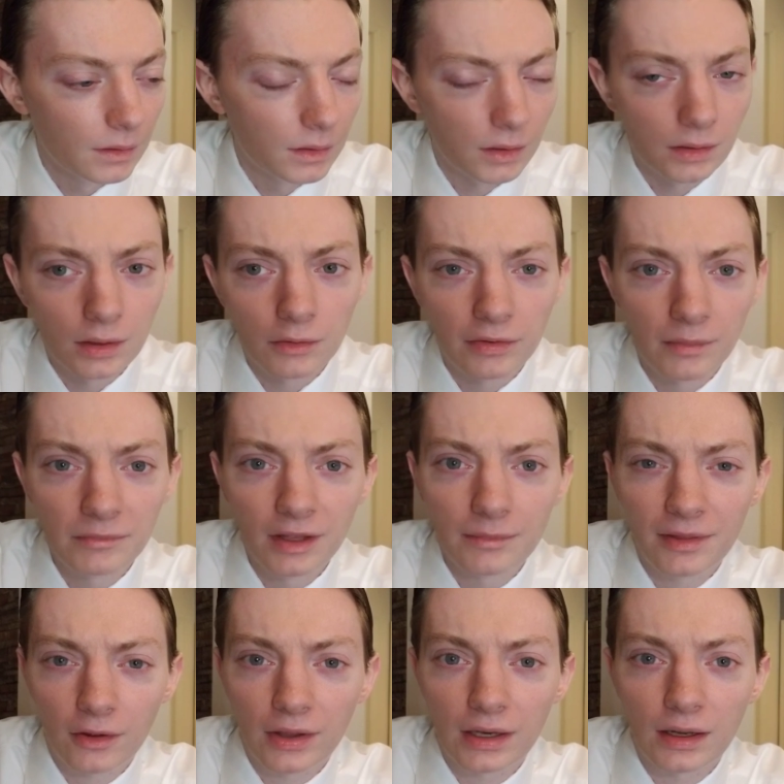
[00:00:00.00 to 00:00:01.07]
you know,
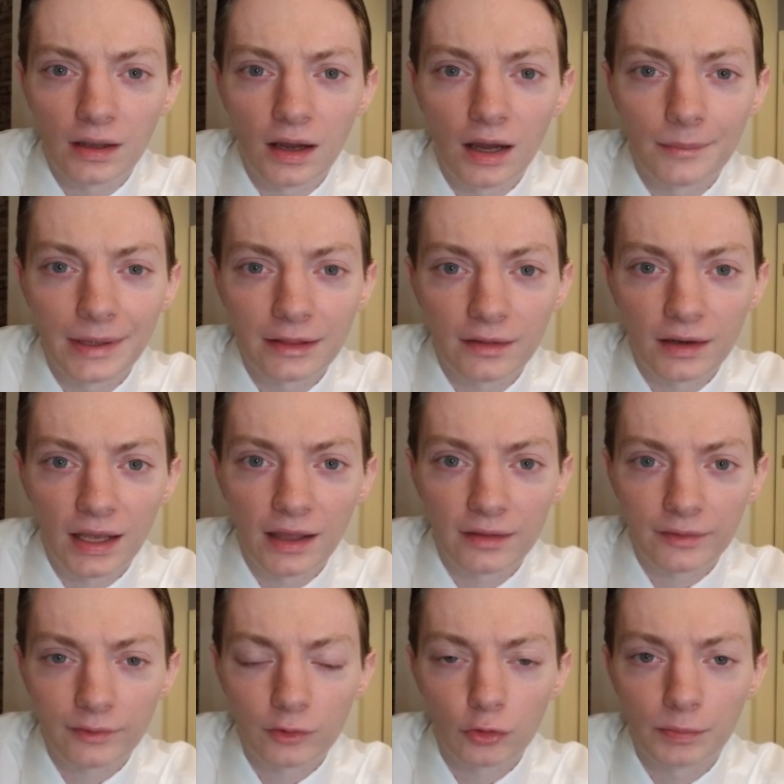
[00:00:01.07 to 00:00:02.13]
sometimes I'll get a comment that has
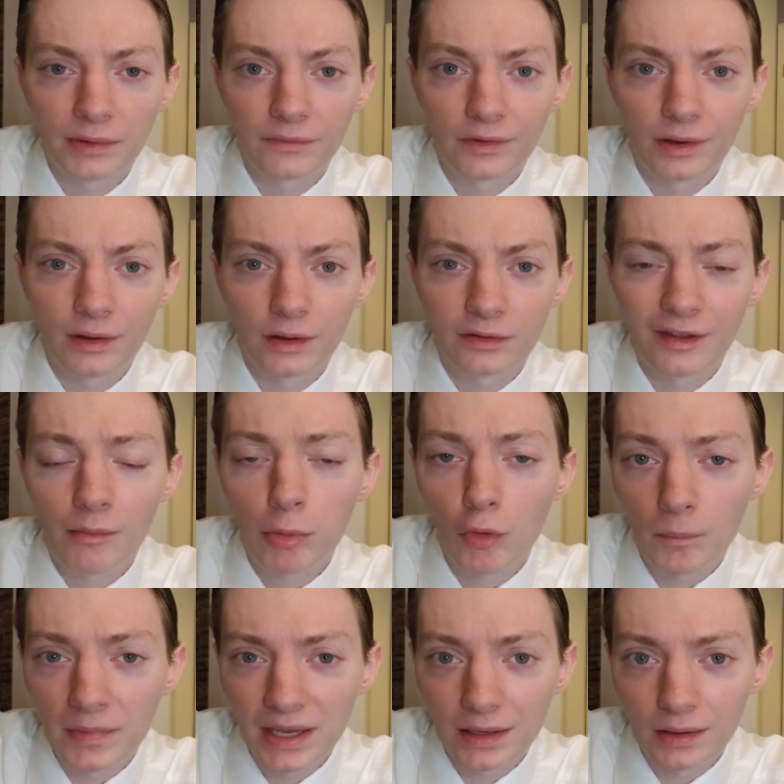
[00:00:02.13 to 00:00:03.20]
a little bit of a, a double
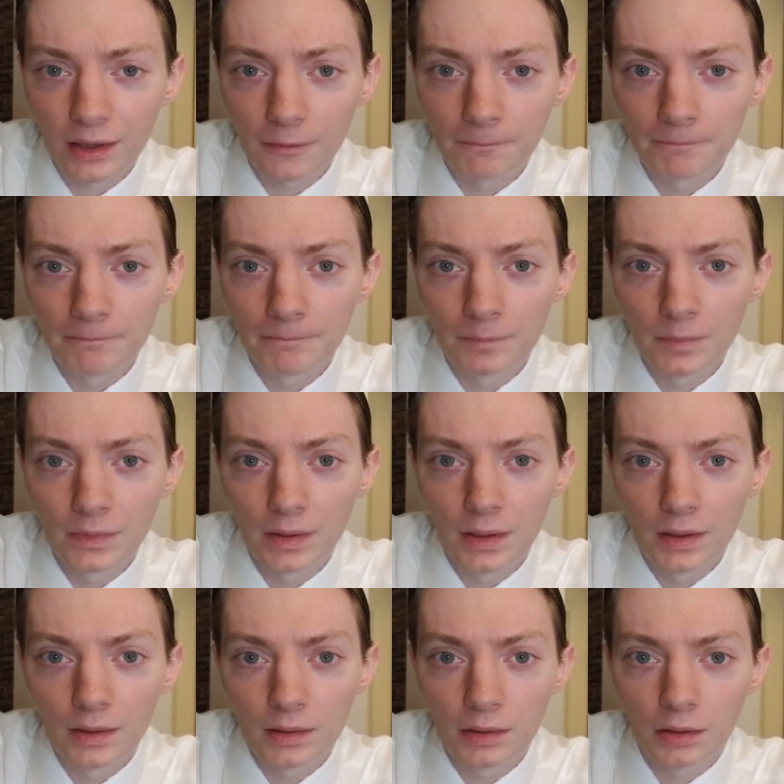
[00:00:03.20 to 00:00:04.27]
meaning.
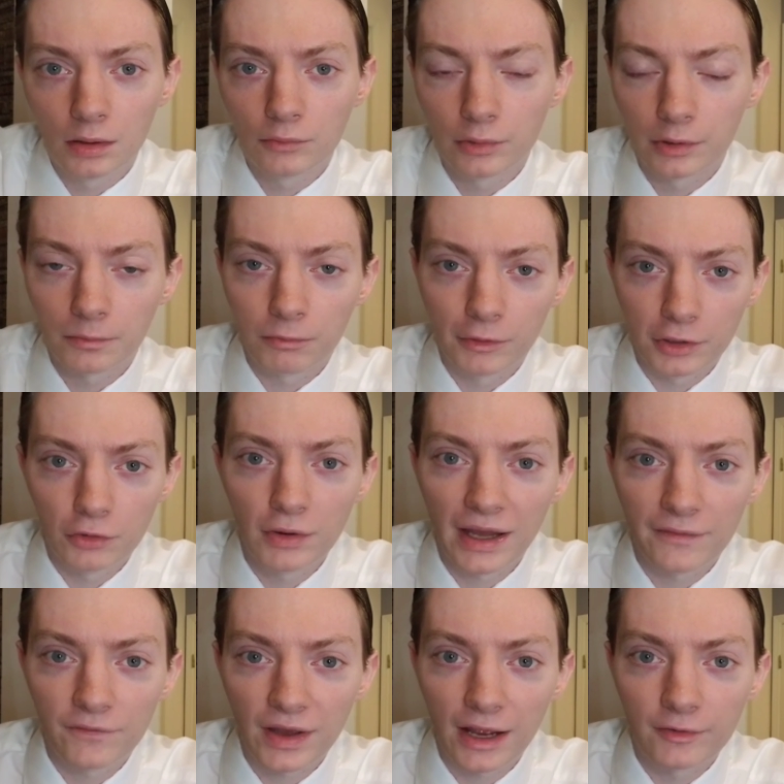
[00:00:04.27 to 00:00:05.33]
You know, where, where you
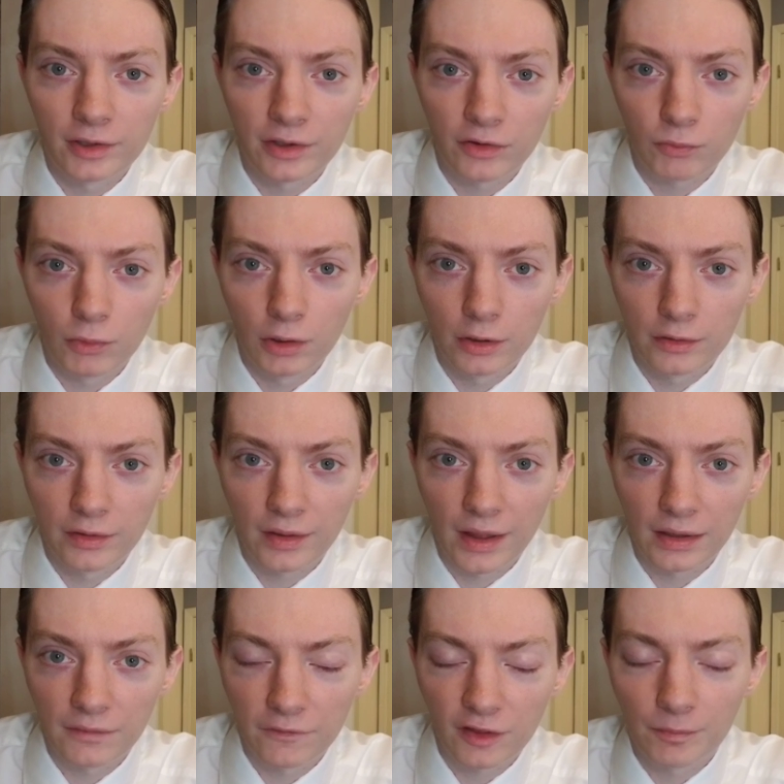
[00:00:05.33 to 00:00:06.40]
have various words
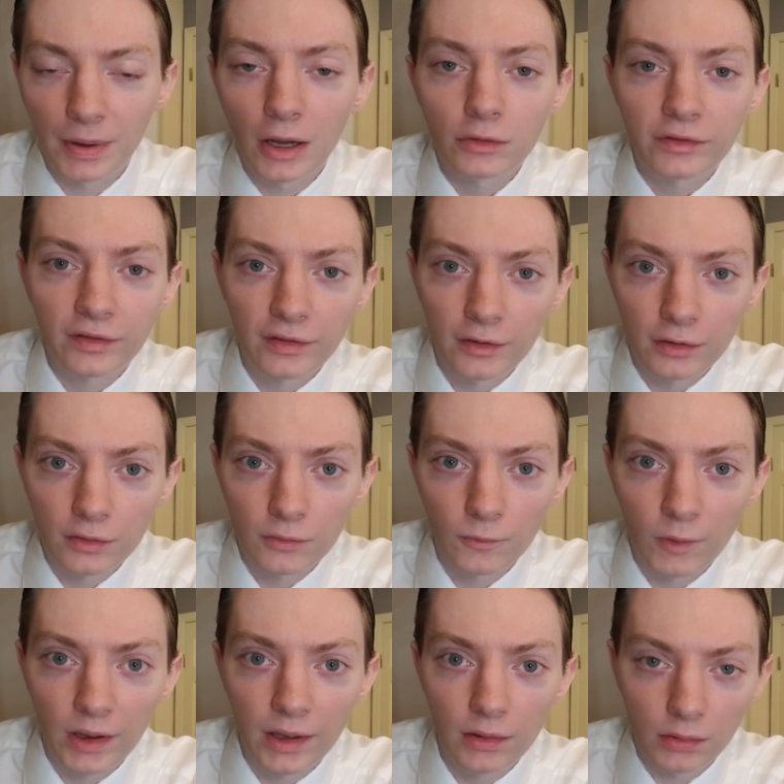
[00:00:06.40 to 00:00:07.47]
that, if spelt a certain
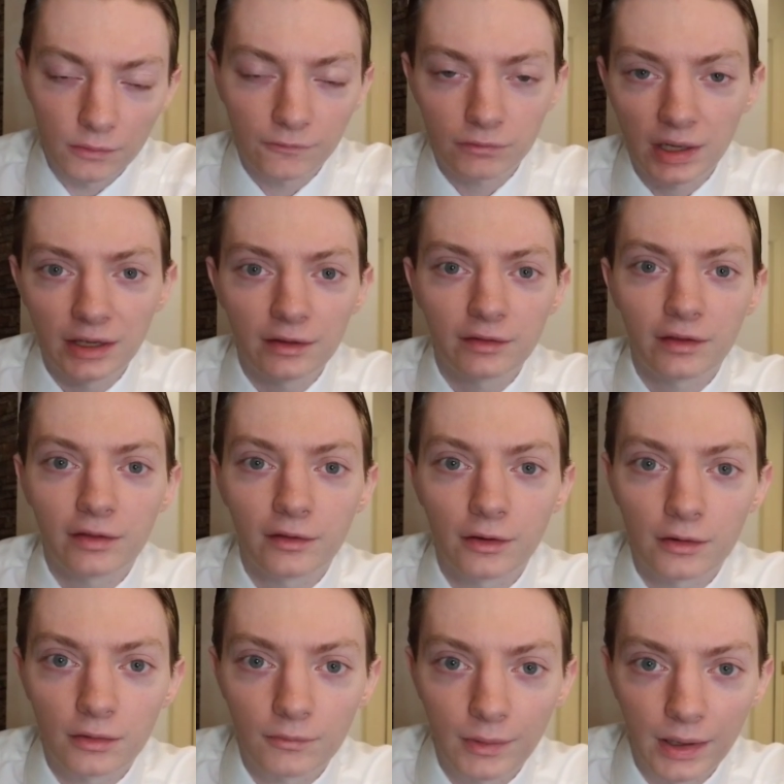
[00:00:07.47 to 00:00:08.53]
way or phrased a
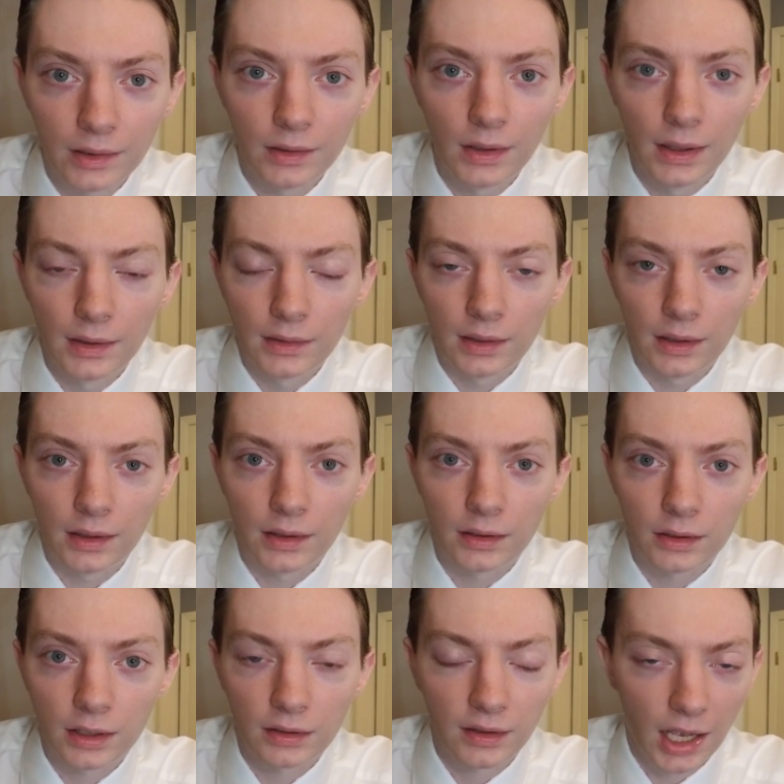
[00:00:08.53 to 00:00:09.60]
certain way, uh,
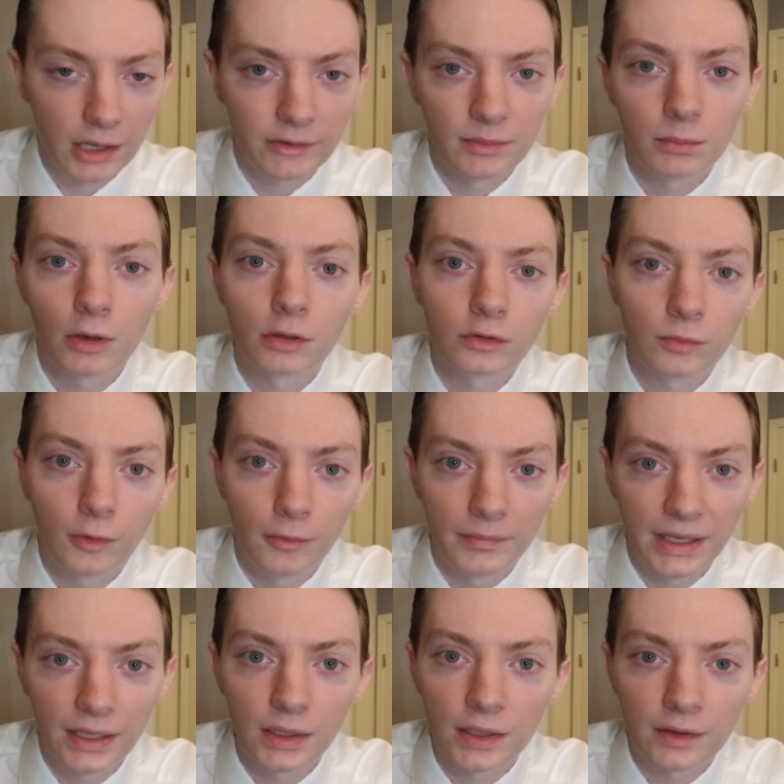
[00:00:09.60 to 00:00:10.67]
can carry multiple
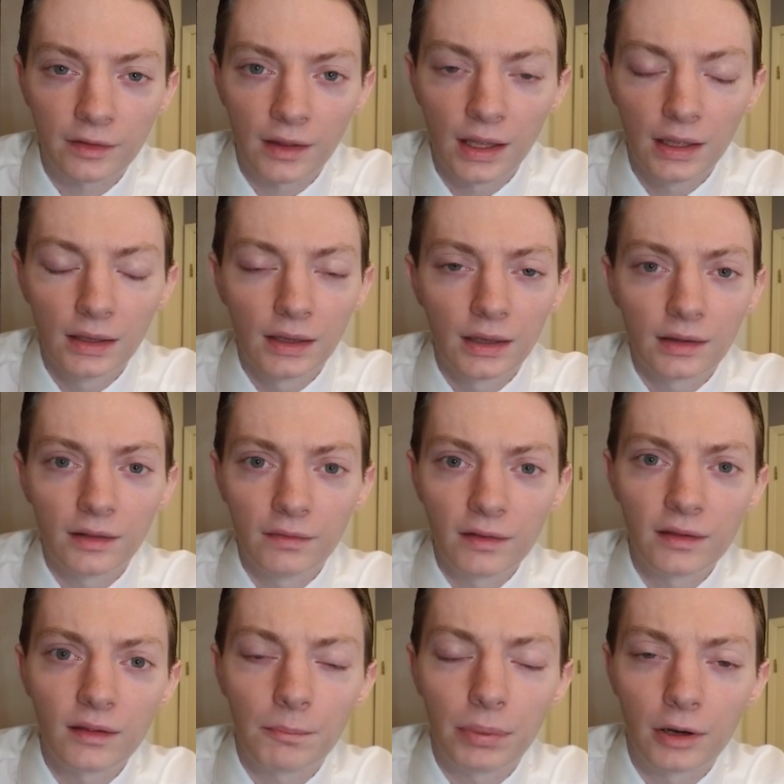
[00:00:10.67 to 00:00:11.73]
meanings. This
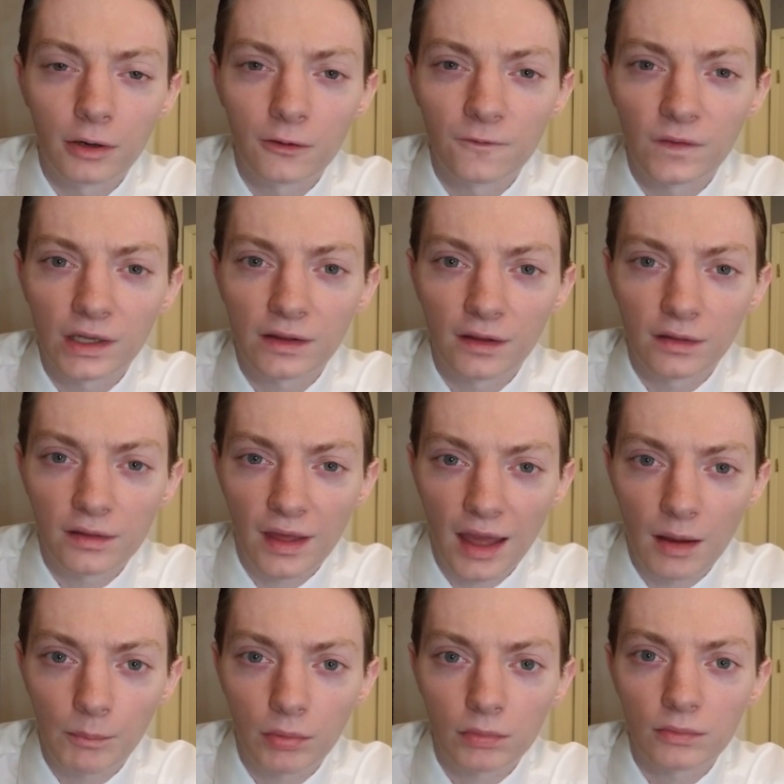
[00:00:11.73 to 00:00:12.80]
is the perfect
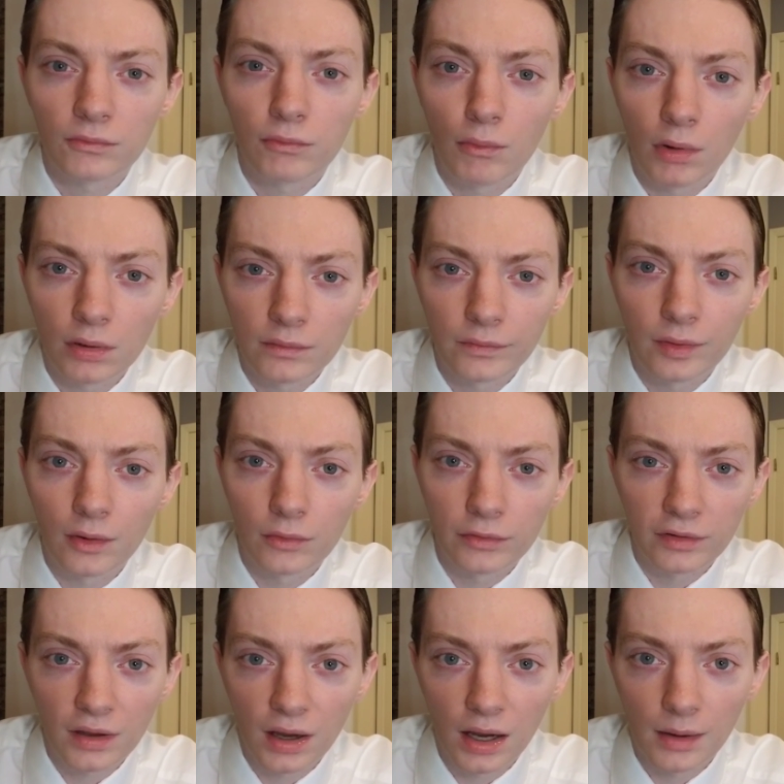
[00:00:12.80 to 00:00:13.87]
example of one of
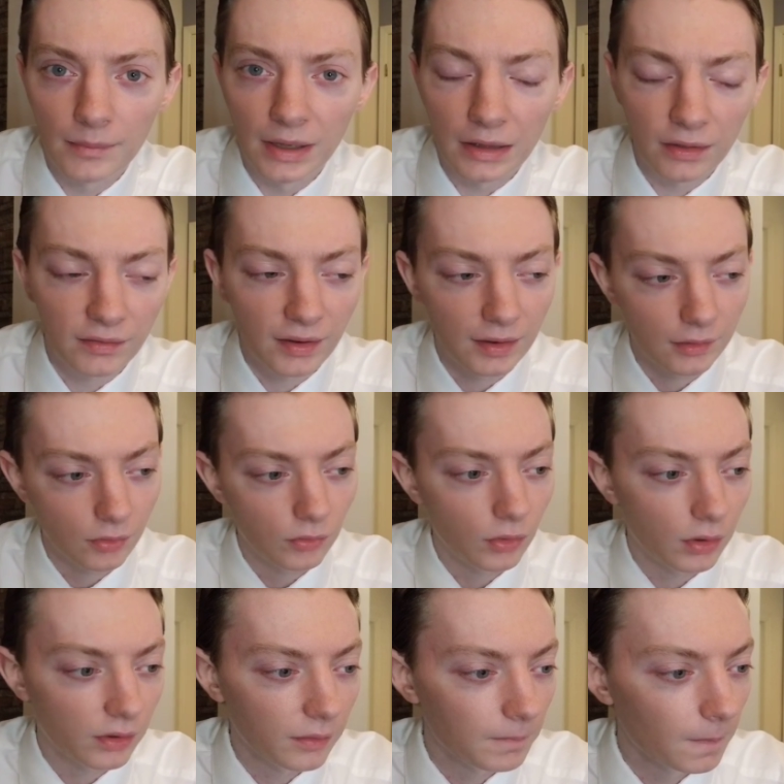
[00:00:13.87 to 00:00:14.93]
those comments. Take a
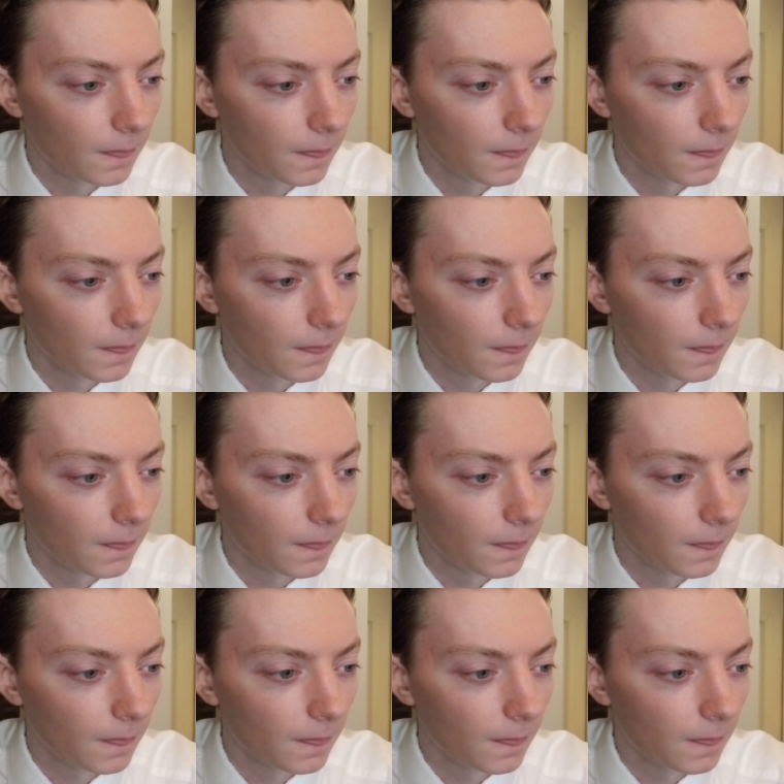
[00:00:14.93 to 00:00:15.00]
look.